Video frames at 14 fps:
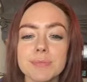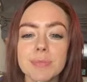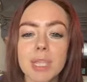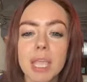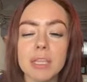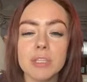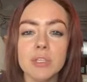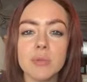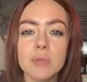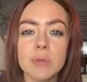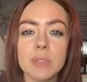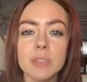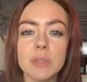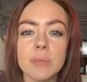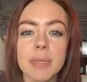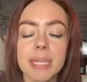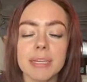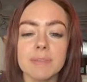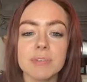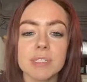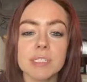new
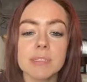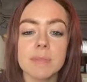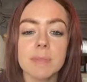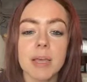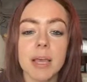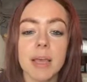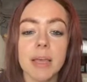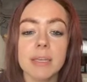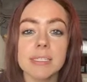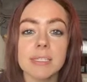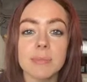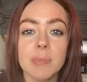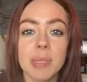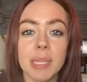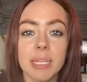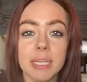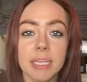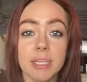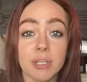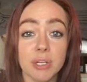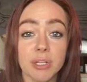beginning for some
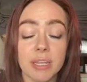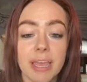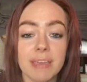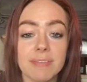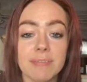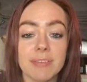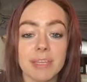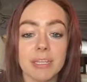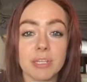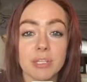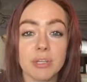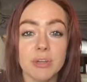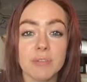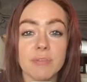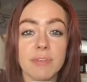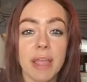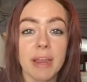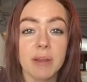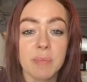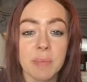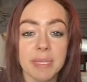stability in your life, in your
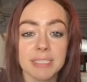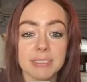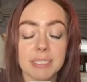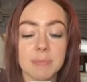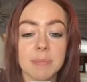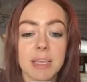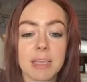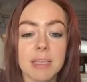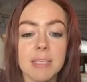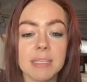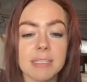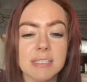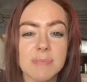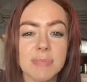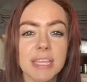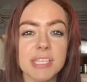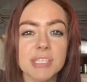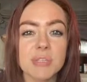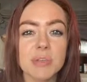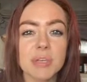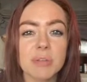environment. Some
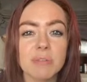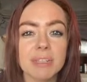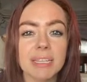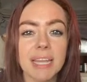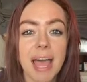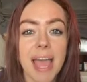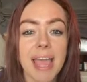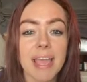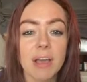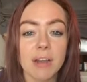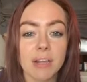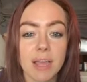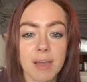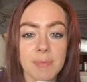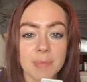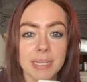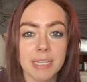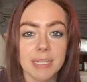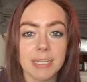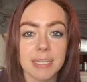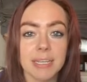things you can rely on coming
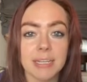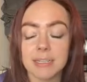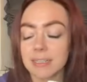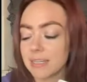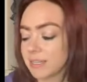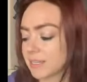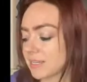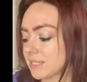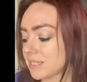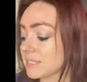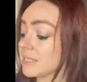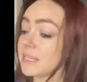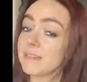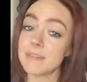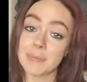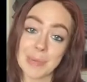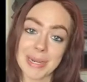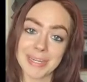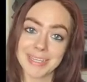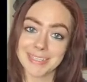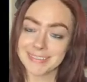in here, even
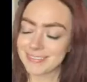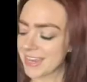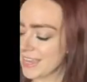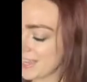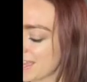money, right?